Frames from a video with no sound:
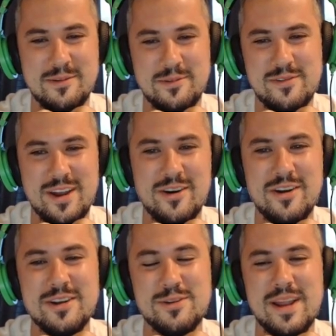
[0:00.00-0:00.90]
We've got one
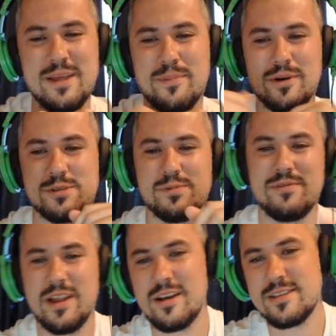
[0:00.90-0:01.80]
hundred twenty bucks. We've
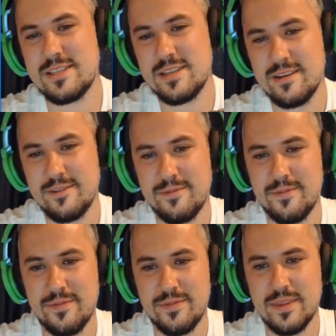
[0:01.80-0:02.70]
lost...
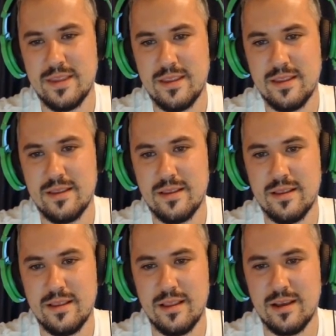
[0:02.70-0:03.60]

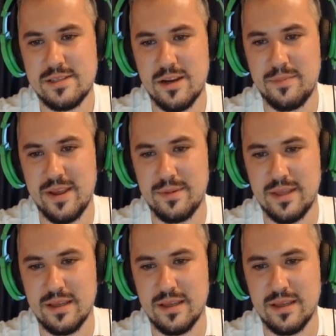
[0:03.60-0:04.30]
Lost our baby.